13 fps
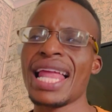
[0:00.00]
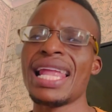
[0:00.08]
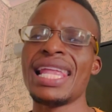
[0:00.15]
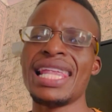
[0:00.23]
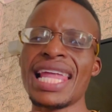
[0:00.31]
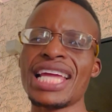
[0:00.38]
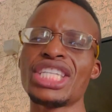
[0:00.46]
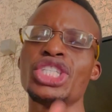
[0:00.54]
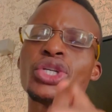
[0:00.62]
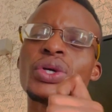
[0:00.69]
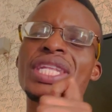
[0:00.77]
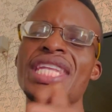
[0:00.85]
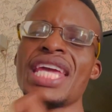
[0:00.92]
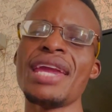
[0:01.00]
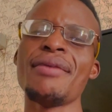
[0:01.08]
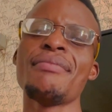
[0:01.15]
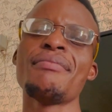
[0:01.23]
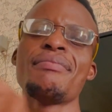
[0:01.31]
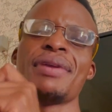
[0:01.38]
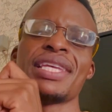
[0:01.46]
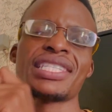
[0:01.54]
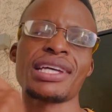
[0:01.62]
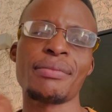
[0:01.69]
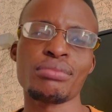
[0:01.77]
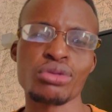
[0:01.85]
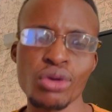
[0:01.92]
let your name be
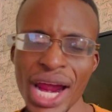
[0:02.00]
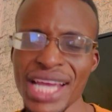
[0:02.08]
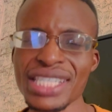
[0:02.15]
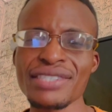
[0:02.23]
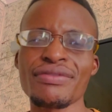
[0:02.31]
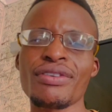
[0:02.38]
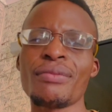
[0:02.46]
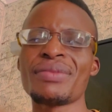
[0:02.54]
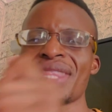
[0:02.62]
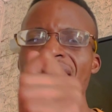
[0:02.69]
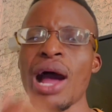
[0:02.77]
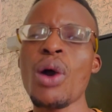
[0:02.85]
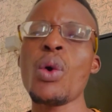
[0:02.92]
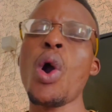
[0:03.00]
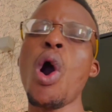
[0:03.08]
surprised from now